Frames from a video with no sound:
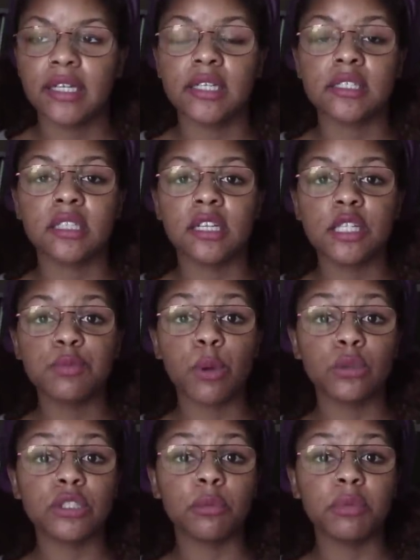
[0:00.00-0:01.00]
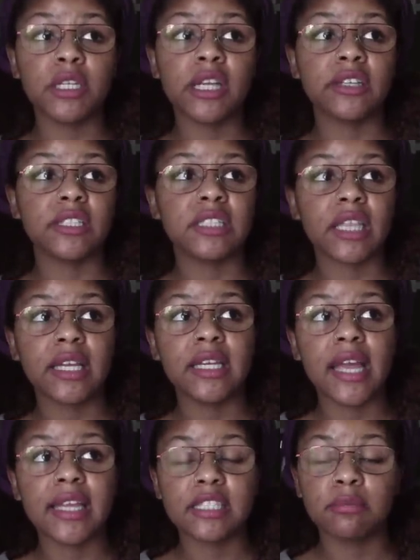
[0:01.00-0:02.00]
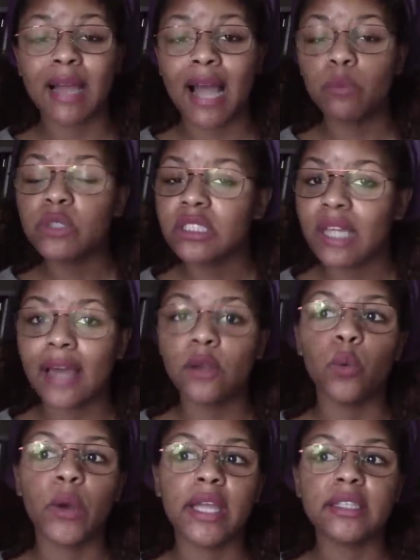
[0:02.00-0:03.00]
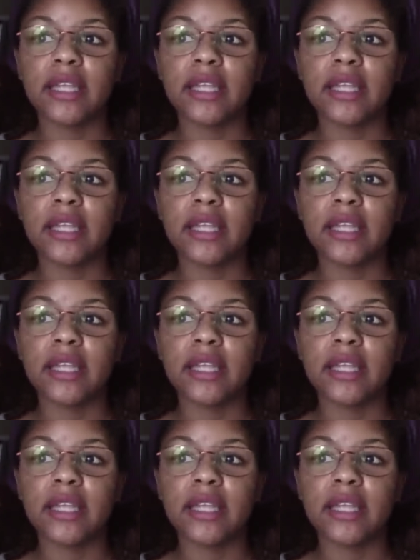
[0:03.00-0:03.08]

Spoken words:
And the son is supposed to be there to say that his mom was not awake.